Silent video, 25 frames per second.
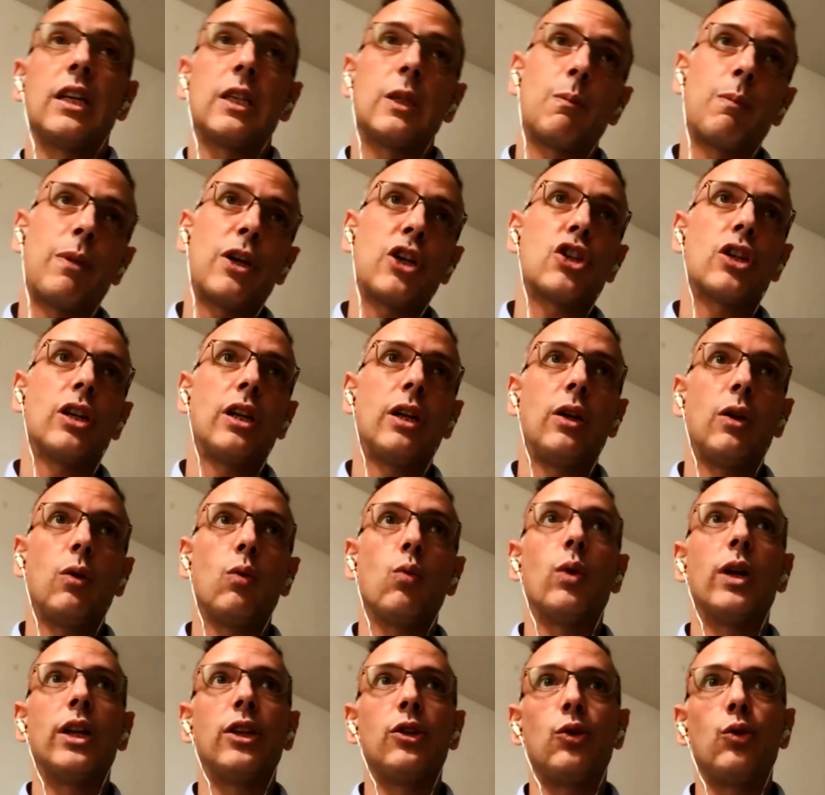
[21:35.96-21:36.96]
especially
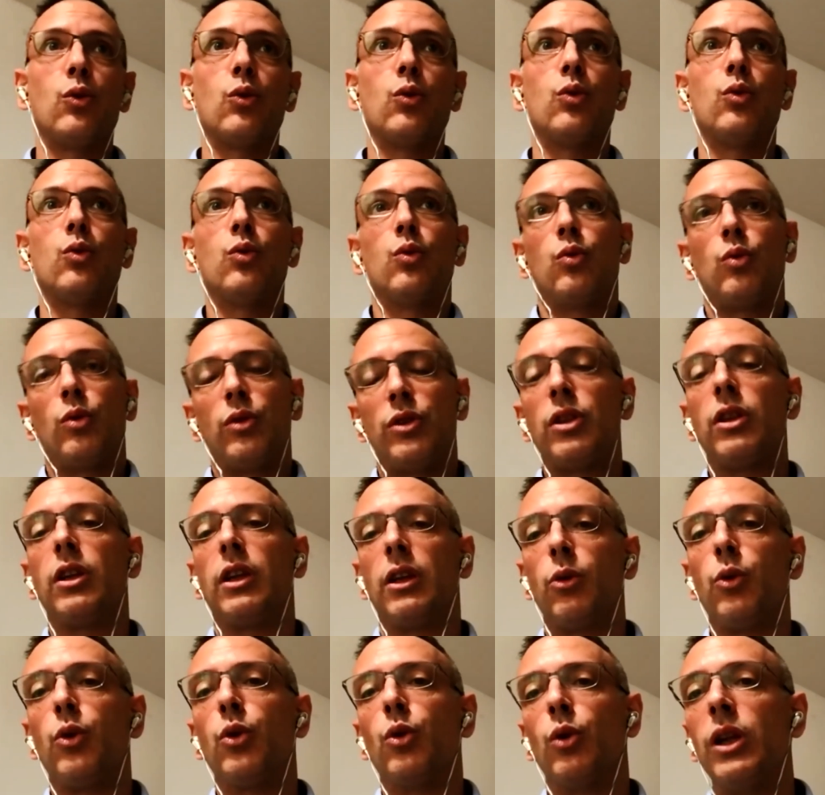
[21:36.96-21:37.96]
when you
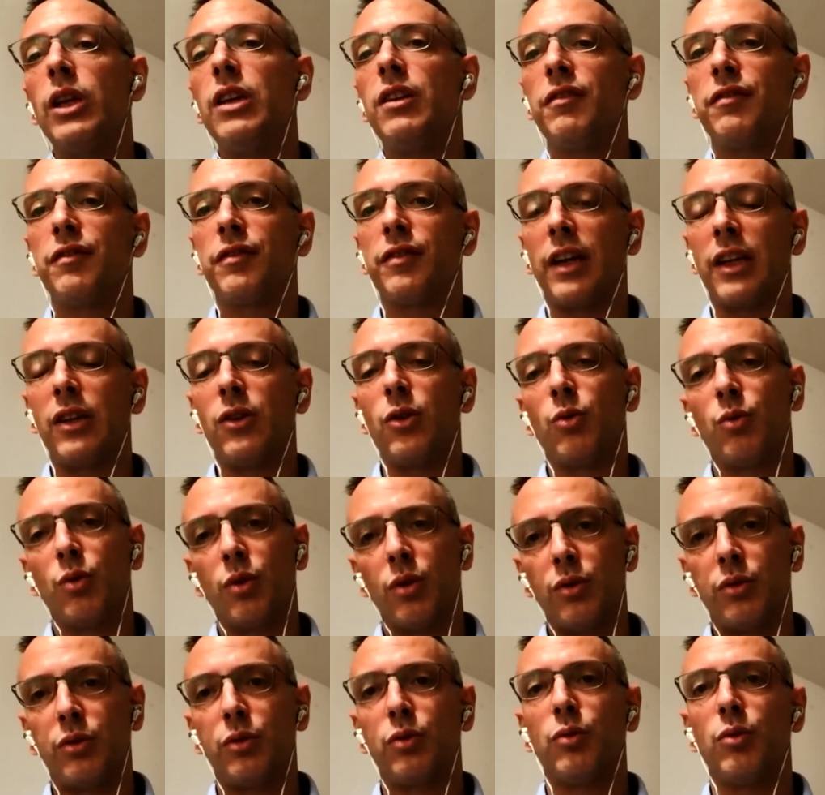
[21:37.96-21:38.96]
leave and you
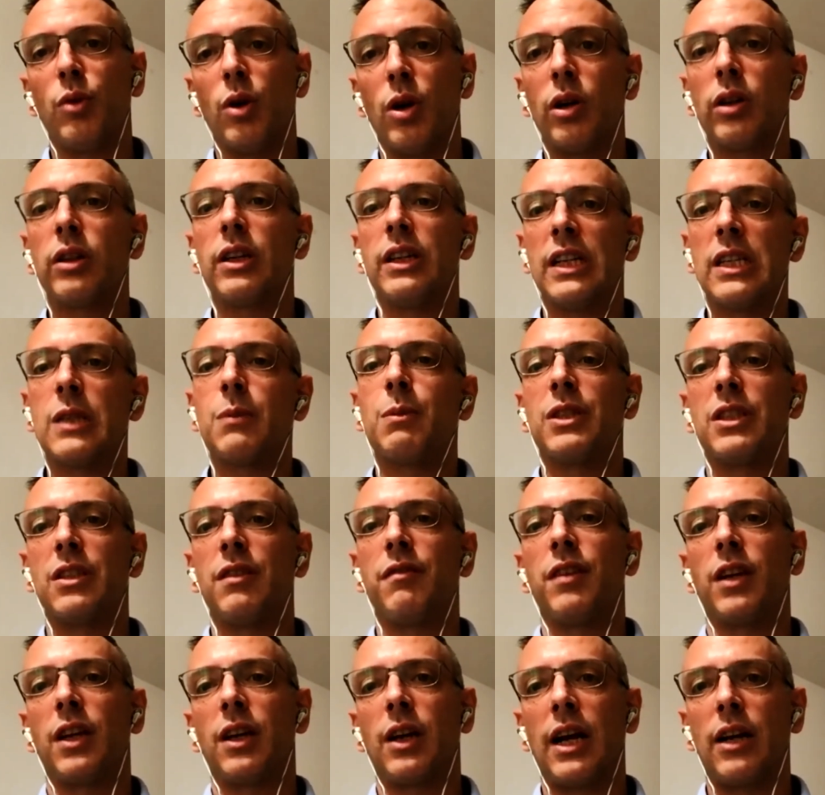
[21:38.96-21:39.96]
want to work in a
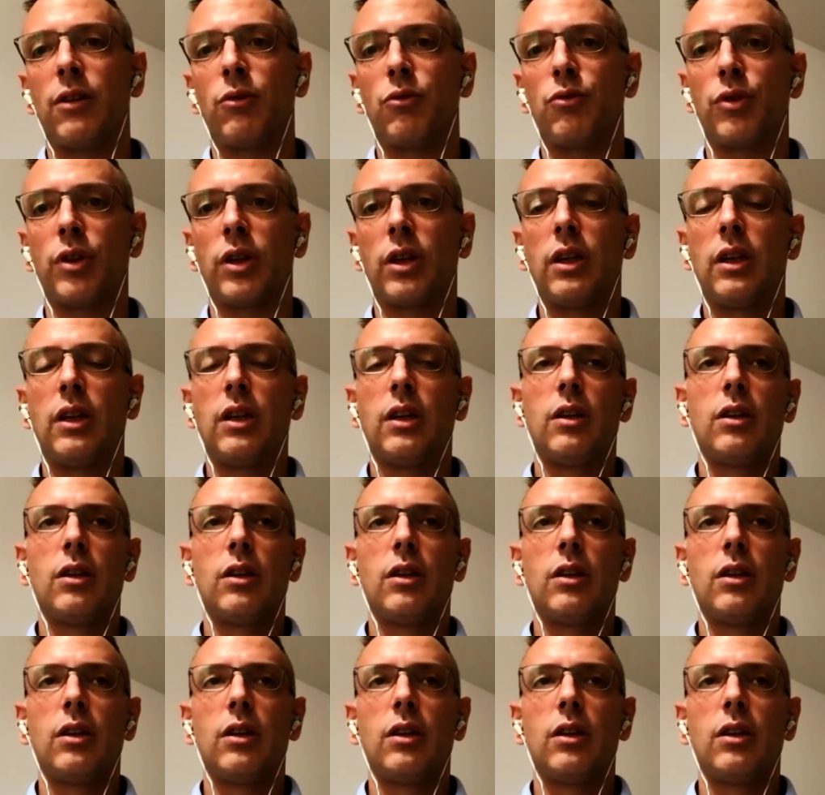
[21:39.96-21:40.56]
specific country.